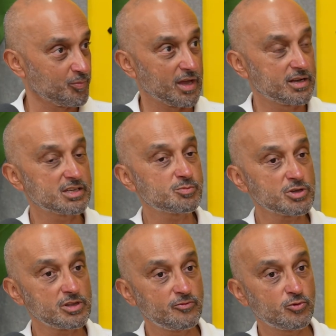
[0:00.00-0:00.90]
And
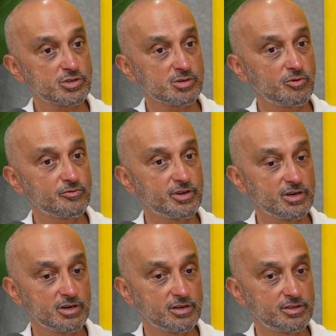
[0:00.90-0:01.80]
especially for some of
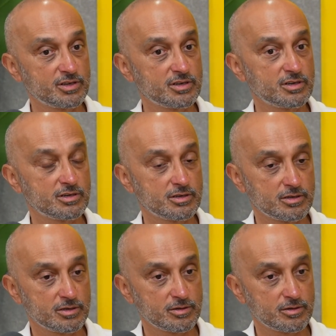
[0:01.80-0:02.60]
the